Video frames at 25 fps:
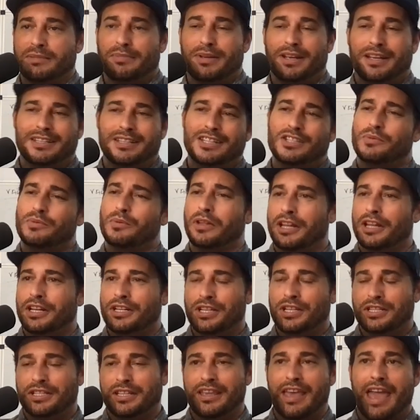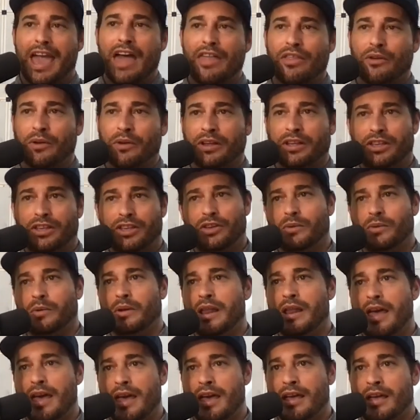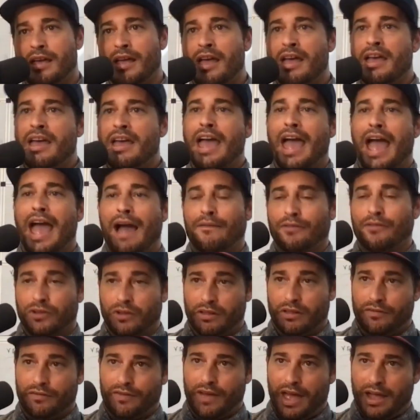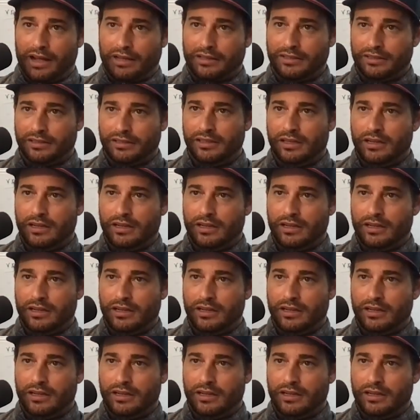because it's really just gathering Q&A after the fact.